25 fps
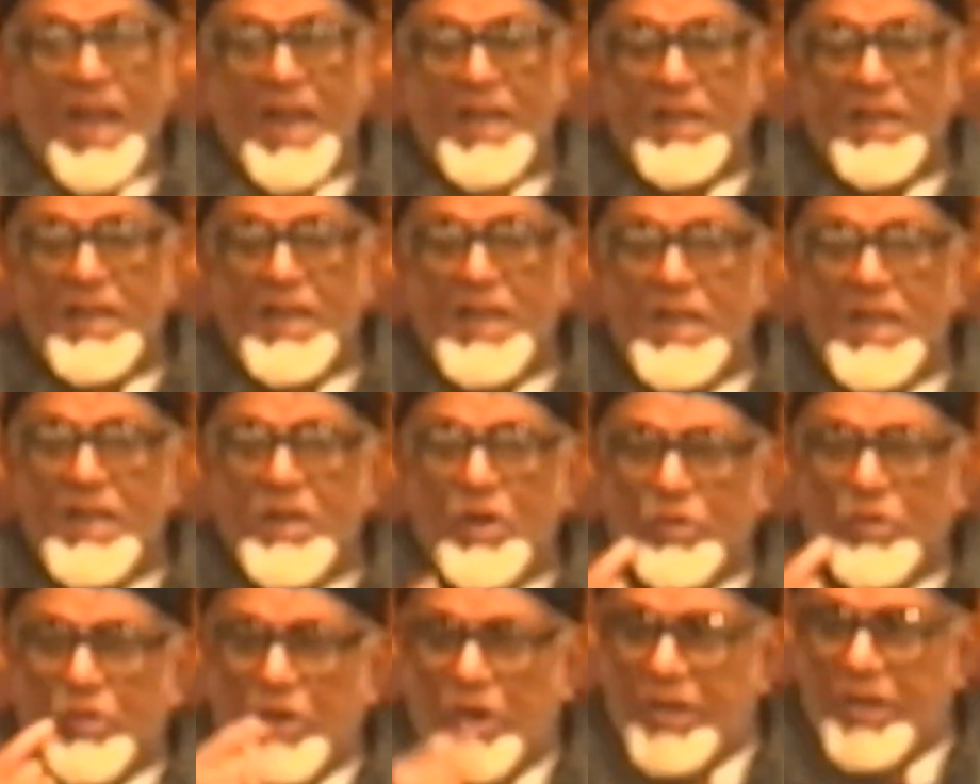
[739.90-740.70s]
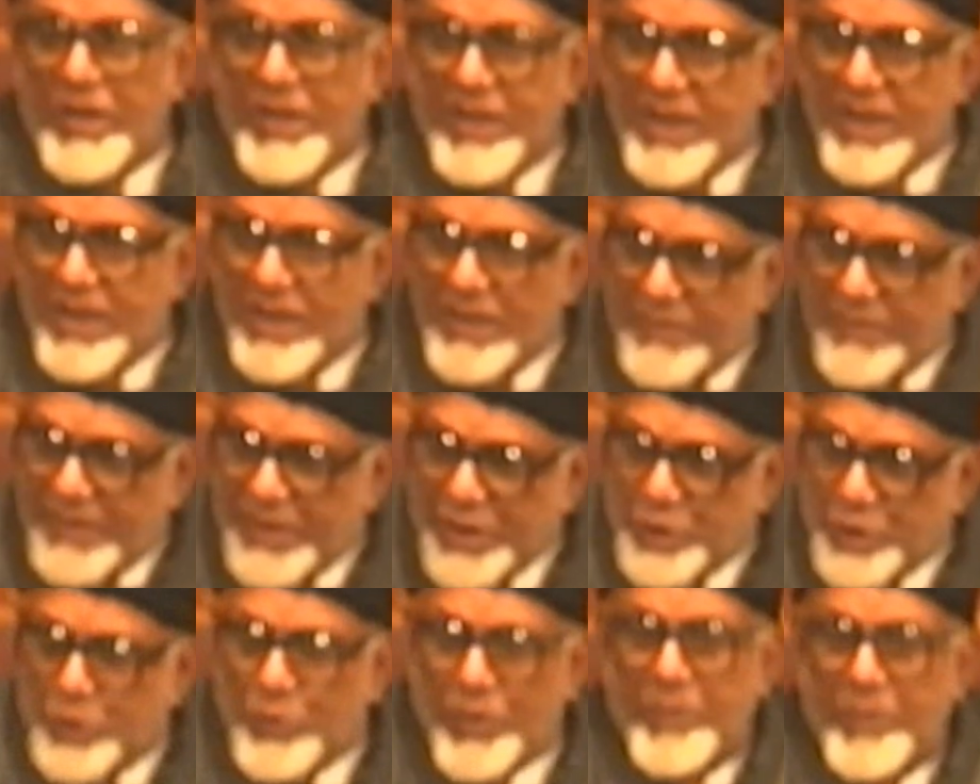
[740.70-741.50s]
And not only
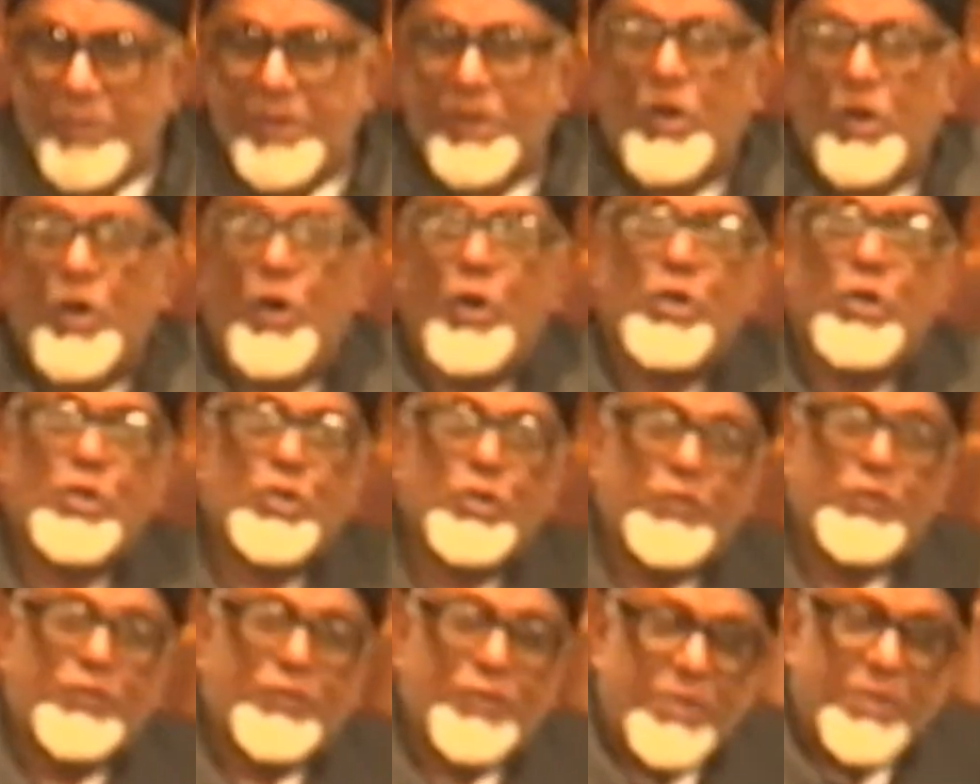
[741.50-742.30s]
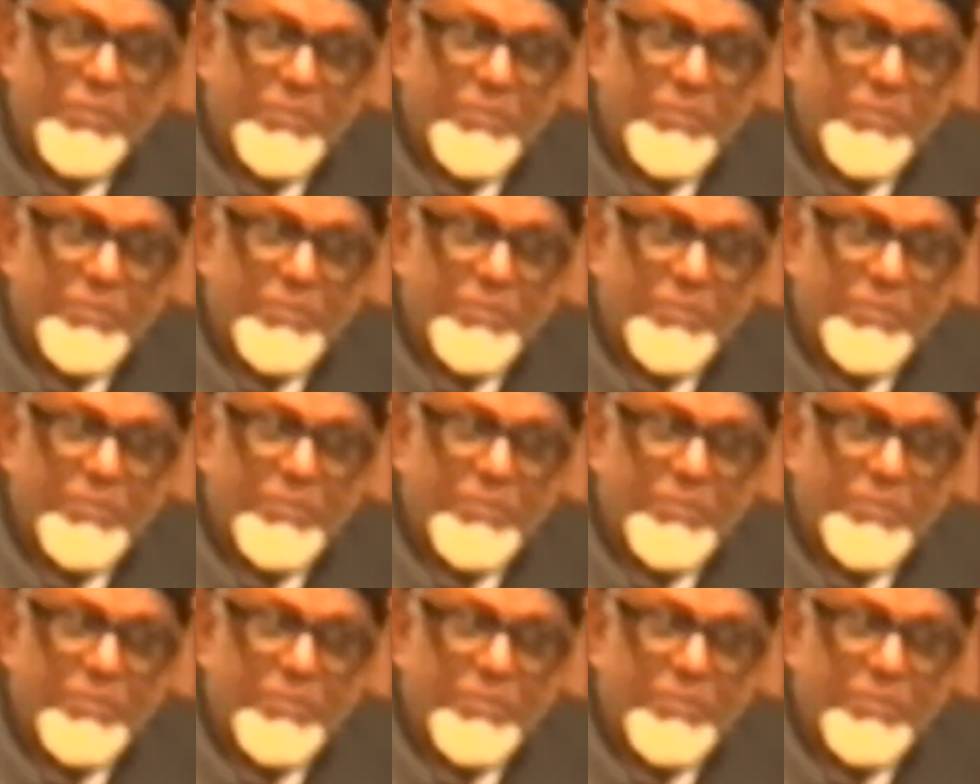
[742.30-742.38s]
individual, but also